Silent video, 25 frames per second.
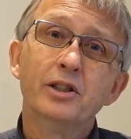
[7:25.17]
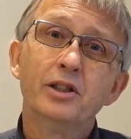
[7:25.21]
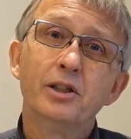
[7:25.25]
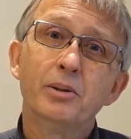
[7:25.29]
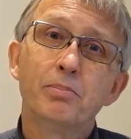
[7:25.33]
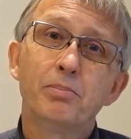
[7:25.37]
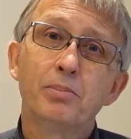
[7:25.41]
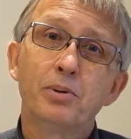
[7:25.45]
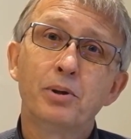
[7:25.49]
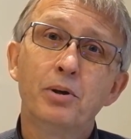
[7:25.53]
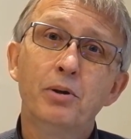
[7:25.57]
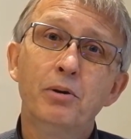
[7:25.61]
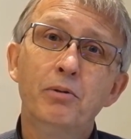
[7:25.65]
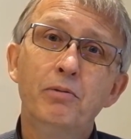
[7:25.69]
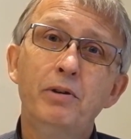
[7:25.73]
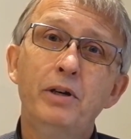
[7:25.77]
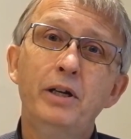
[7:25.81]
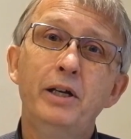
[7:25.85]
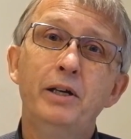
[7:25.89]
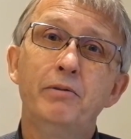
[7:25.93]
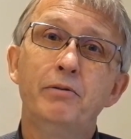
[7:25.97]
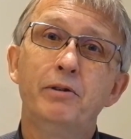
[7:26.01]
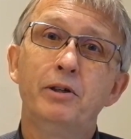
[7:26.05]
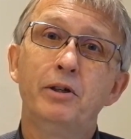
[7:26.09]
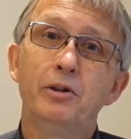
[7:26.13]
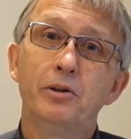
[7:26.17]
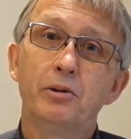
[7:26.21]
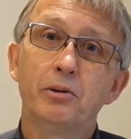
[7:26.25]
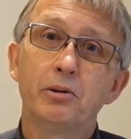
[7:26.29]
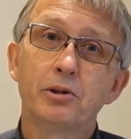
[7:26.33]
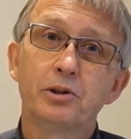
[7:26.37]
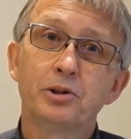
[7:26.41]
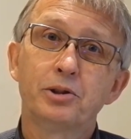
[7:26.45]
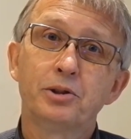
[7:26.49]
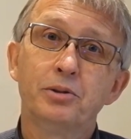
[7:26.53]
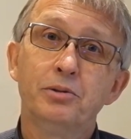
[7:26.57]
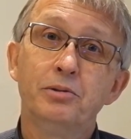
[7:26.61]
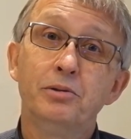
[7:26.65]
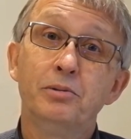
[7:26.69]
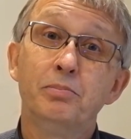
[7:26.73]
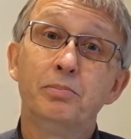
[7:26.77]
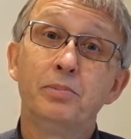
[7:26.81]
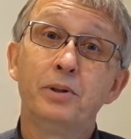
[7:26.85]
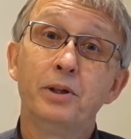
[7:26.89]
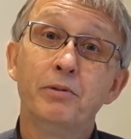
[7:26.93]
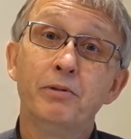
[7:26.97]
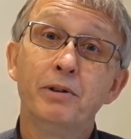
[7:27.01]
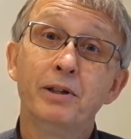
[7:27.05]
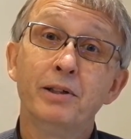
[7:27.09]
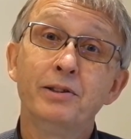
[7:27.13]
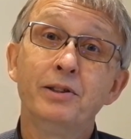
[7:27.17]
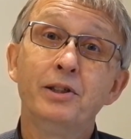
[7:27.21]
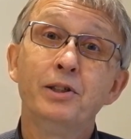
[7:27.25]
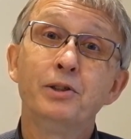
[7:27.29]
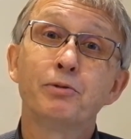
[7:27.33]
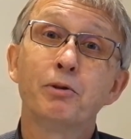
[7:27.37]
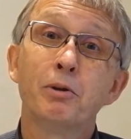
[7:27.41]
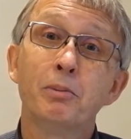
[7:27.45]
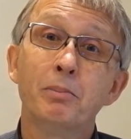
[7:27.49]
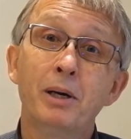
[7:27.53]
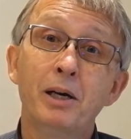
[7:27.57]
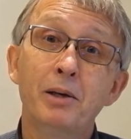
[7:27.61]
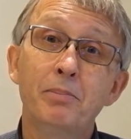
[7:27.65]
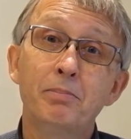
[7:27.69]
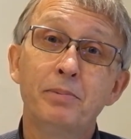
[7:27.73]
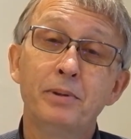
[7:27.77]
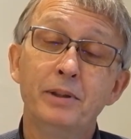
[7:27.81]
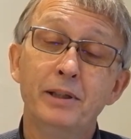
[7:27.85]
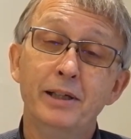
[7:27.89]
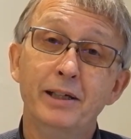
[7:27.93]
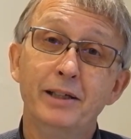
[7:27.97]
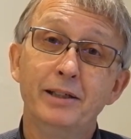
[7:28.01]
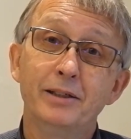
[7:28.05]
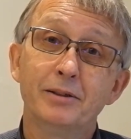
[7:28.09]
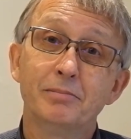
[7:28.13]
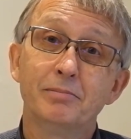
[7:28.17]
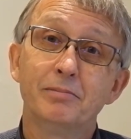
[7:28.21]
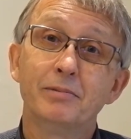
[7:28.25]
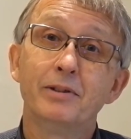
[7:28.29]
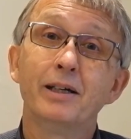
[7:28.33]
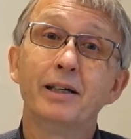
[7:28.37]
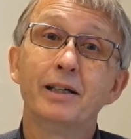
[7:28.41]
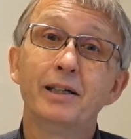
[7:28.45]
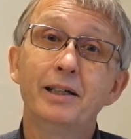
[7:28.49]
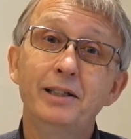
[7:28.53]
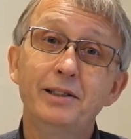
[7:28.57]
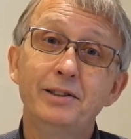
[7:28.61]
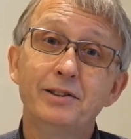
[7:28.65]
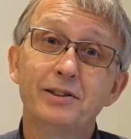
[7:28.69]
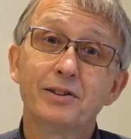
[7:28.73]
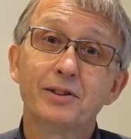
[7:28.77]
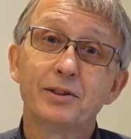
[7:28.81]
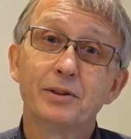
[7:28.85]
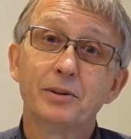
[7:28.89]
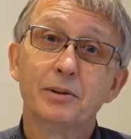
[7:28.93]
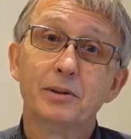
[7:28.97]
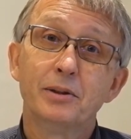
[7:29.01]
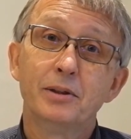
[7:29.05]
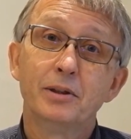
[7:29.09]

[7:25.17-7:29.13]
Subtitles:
The power lever lock should prevent this from happening, right?